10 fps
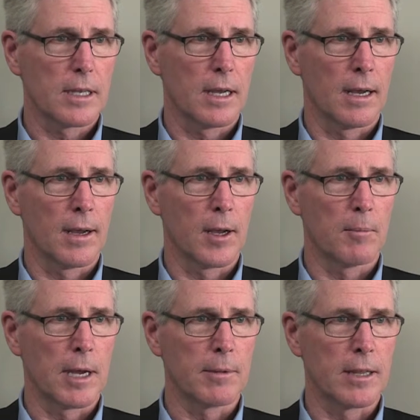
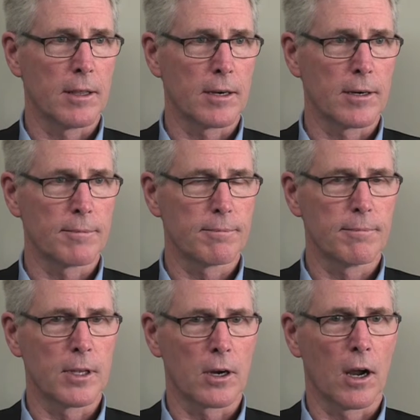
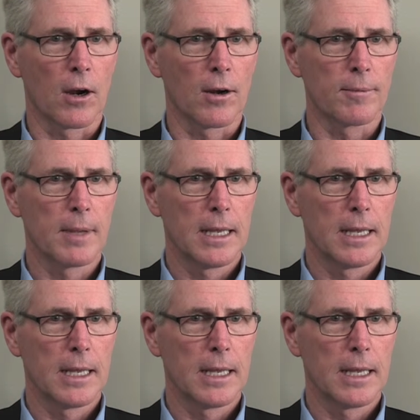There are